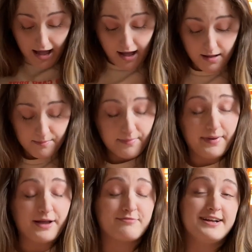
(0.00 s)

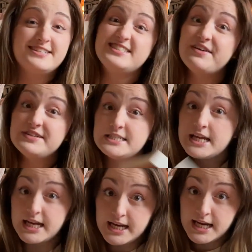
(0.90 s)
I read
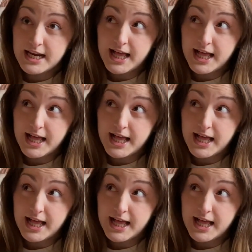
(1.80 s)
17,